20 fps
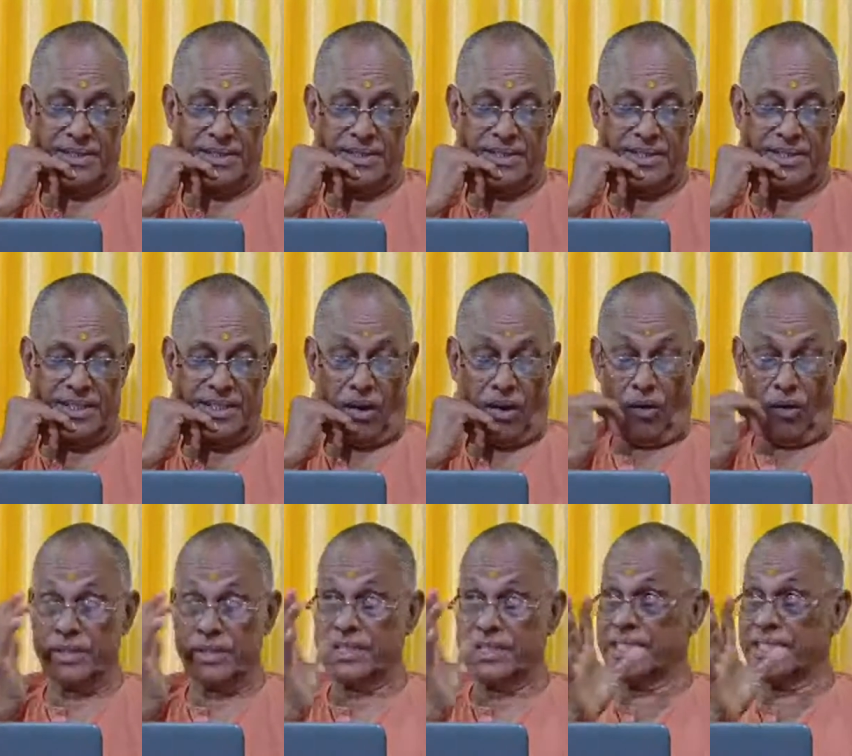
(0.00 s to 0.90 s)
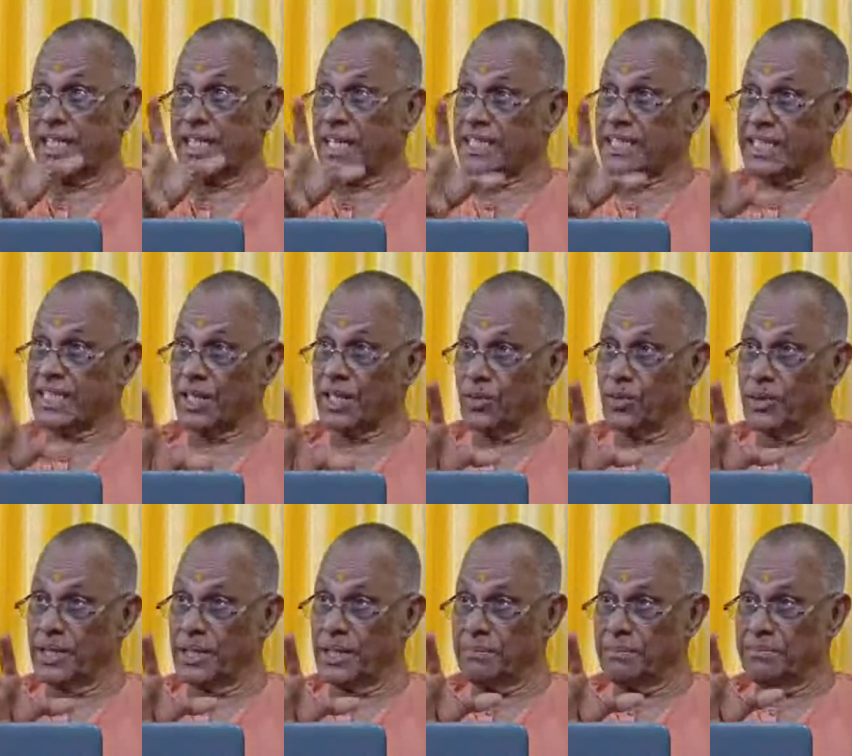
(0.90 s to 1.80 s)
All these are there
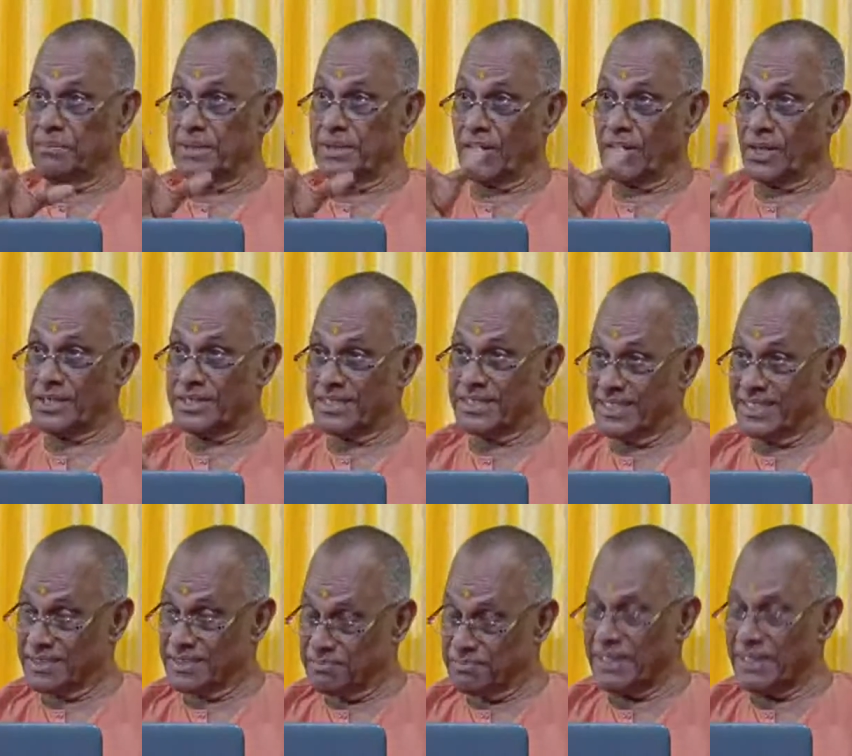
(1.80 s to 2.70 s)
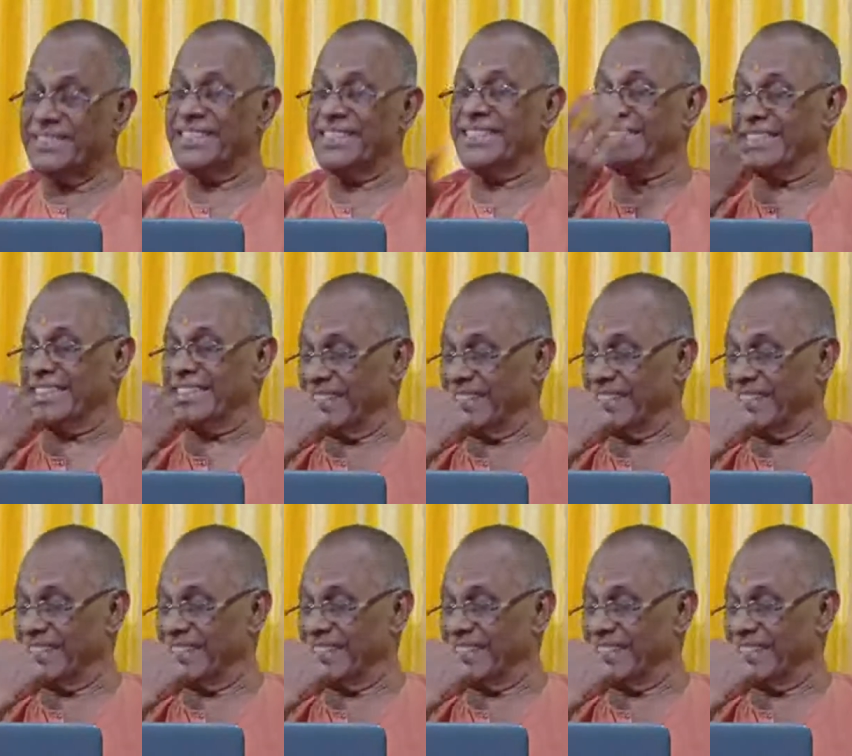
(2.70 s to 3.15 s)
only because the space is there.